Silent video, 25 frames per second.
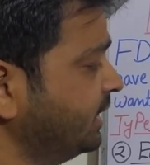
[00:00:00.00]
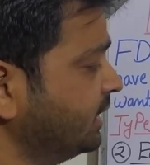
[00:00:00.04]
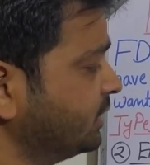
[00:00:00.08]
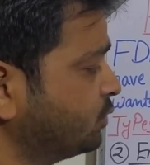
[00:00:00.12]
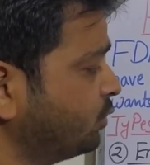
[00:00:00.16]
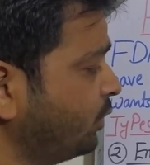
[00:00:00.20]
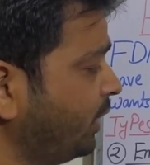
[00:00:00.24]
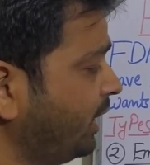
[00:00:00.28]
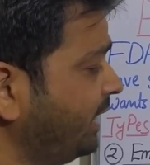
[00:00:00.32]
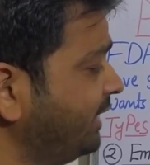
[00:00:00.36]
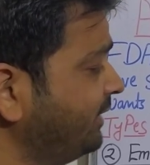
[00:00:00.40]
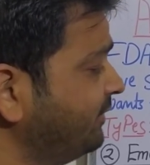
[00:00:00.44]

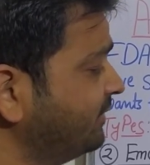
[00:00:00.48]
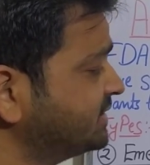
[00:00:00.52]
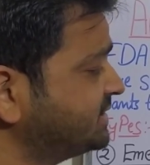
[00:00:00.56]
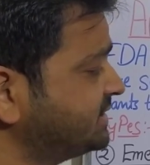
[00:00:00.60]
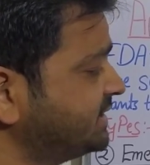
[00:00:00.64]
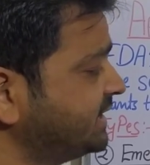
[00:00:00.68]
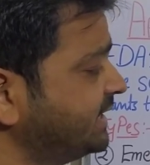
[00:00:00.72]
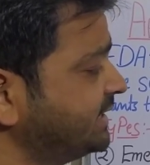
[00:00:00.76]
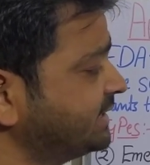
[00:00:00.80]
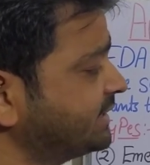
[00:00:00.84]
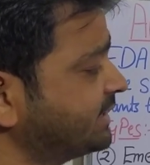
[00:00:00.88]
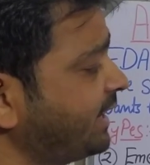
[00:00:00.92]
So
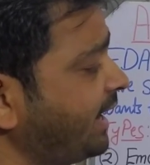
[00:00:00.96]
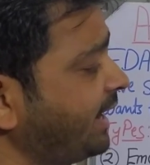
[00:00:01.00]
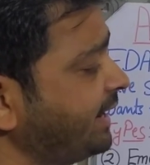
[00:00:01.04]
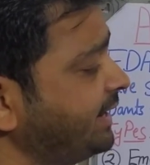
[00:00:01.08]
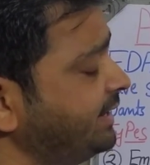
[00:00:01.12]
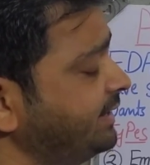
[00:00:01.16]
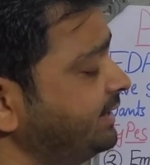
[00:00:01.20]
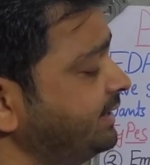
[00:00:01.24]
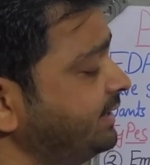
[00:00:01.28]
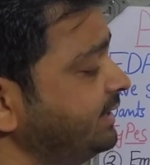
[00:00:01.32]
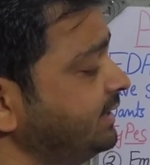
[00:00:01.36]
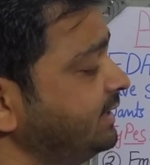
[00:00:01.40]
investigator
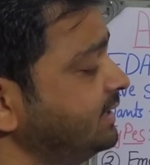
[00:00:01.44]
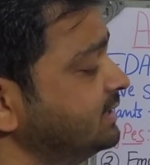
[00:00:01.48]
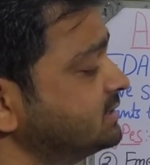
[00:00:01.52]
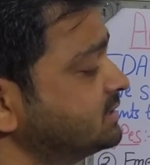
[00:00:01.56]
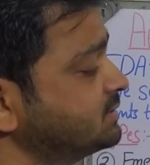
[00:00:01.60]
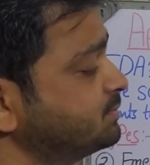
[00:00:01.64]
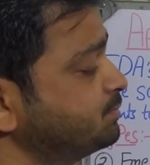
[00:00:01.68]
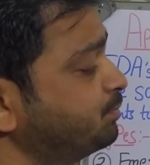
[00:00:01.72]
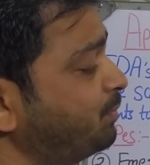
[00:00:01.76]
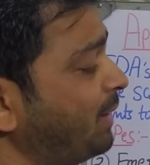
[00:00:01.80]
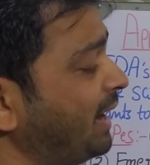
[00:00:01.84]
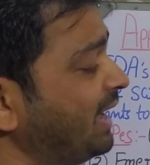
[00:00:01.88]
IND is
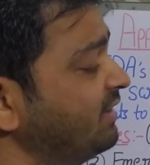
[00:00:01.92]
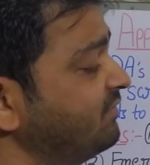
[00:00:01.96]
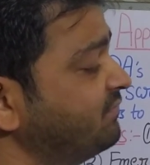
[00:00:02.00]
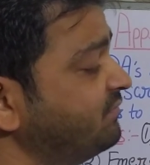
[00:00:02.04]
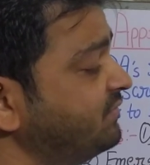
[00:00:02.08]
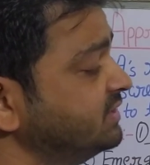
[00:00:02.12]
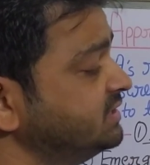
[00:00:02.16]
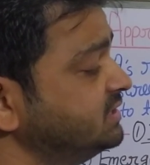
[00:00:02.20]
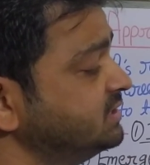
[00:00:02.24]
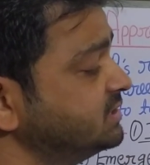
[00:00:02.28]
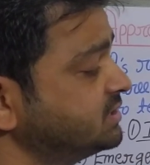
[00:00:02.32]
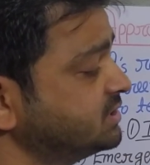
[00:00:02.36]
by
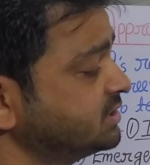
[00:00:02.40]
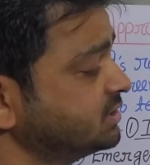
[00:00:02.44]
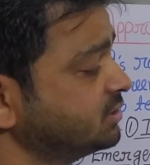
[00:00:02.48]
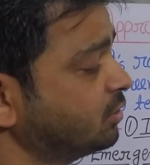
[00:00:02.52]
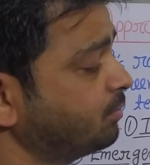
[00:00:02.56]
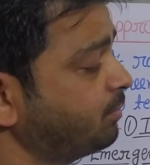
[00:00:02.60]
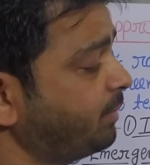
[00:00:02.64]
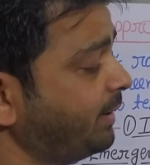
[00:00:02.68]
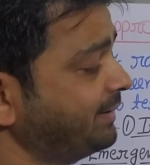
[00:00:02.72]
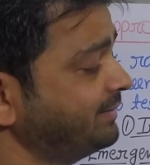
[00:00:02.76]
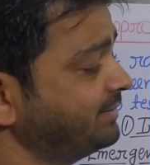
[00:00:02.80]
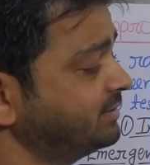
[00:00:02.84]
physician or
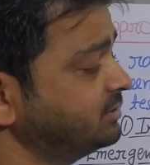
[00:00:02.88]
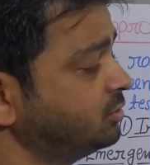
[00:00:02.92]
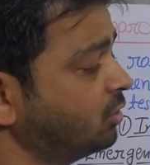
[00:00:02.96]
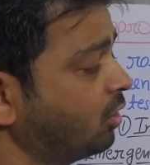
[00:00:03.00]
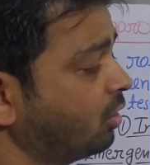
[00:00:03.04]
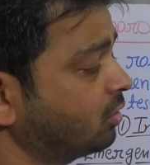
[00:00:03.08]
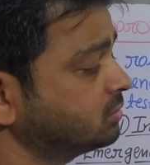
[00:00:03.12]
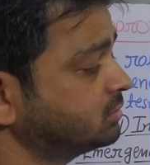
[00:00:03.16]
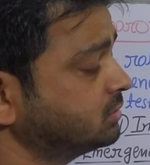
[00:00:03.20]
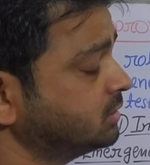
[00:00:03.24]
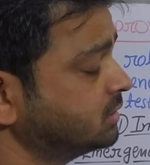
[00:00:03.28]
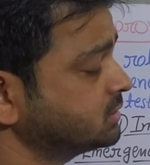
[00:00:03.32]
by the
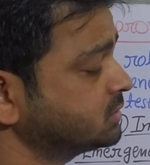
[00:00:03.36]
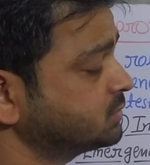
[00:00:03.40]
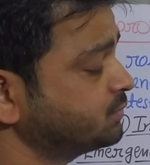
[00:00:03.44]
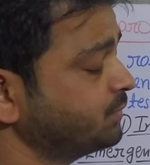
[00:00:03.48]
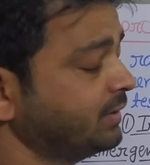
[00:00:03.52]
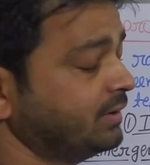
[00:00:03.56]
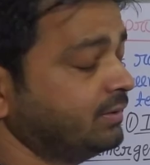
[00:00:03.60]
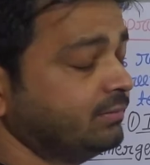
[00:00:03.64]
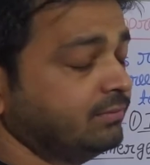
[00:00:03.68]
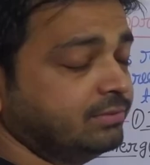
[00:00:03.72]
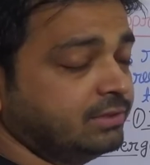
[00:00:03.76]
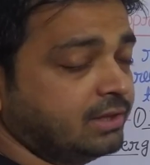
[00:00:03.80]
doctors,
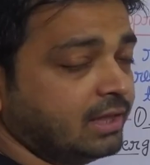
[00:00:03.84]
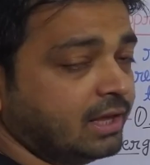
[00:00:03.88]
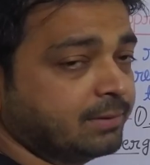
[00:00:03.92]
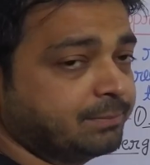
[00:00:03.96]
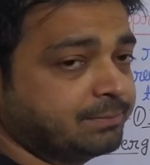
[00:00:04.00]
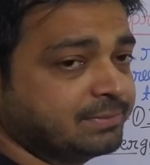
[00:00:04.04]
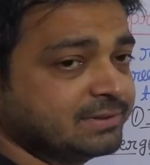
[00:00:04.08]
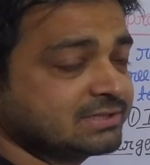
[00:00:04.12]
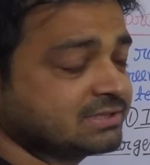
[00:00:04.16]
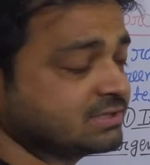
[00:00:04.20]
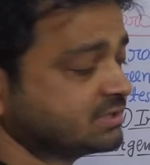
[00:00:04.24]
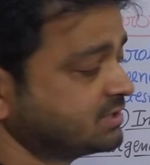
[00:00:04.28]
when they are
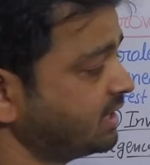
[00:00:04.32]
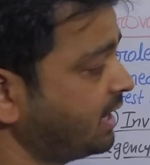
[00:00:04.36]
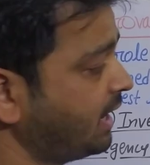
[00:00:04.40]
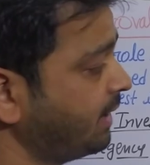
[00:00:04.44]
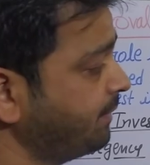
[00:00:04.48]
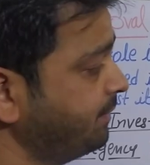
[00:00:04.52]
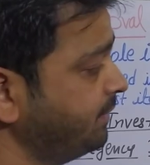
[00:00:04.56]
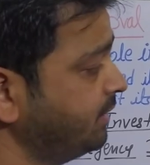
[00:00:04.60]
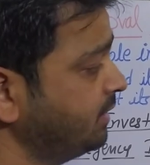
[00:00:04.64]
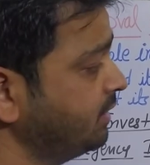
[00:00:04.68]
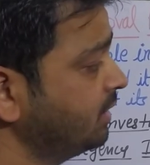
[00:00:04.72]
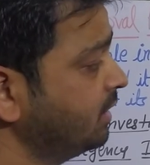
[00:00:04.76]

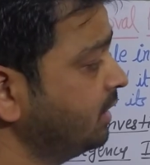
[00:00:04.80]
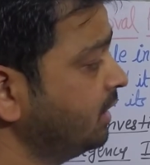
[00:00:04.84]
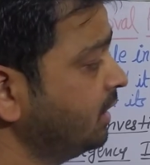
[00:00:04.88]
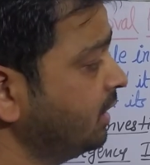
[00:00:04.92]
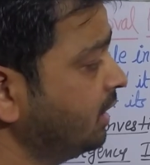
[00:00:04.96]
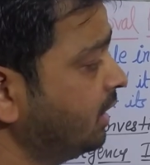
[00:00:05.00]
prescribing,